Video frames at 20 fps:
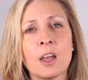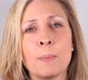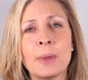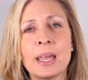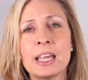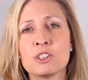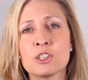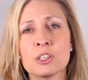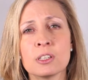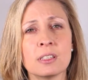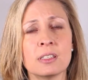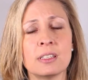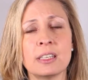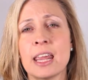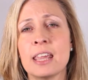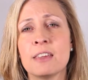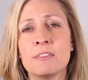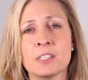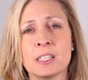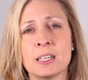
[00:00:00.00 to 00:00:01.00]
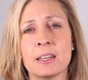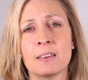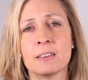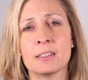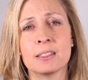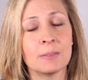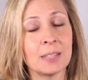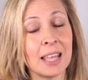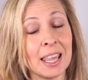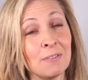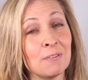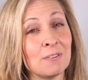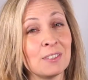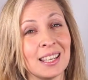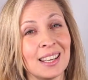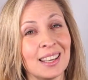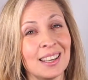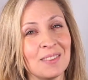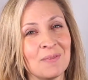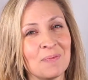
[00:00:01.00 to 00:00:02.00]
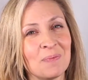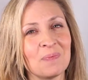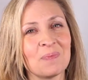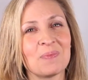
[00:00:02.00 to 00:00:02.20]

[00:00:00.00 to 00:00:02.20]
patient safety,